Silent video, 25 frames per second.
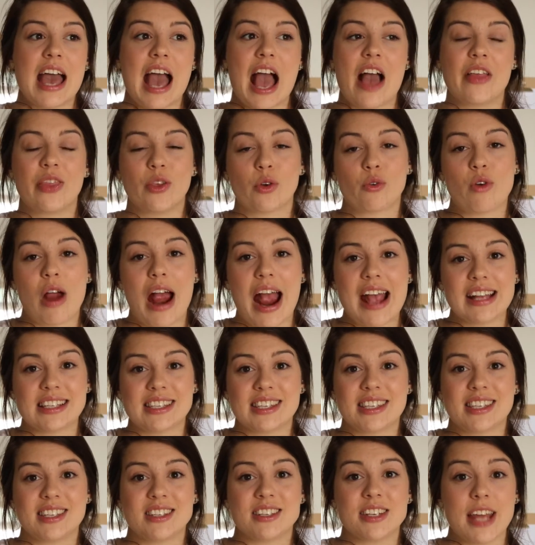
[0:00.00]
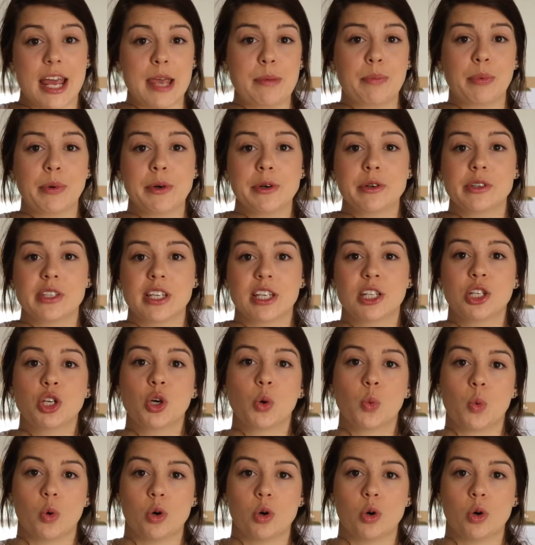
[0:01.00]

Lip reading: and the right staples in your